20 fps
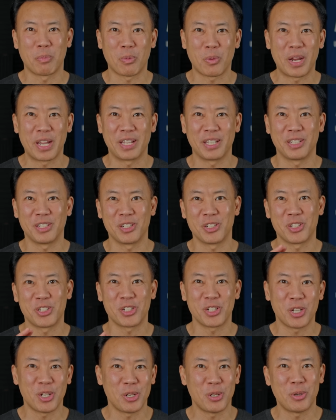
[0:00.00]
Brain
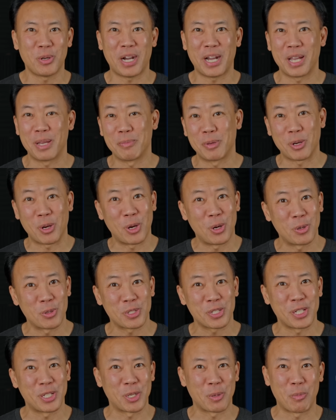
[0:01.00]
Show. I am your
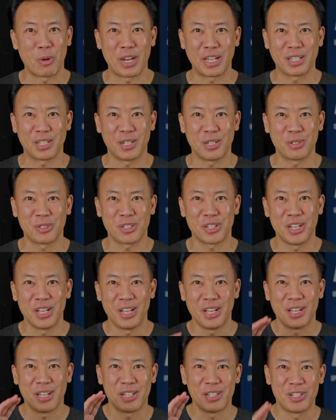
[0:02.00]
host and your brain coach,
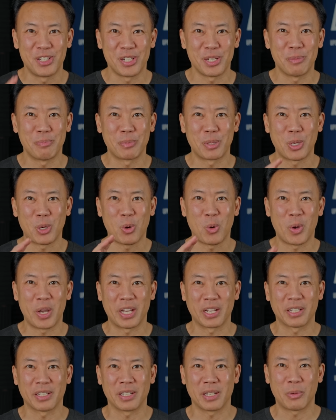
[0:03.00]
Jim
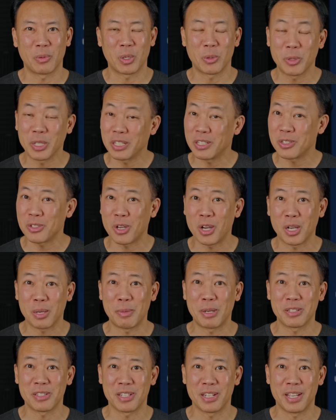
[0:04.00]
Kwik. And what are we going to talk
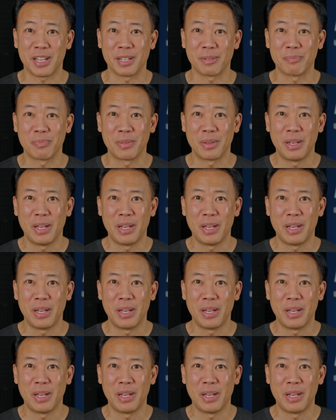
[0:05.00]
about today?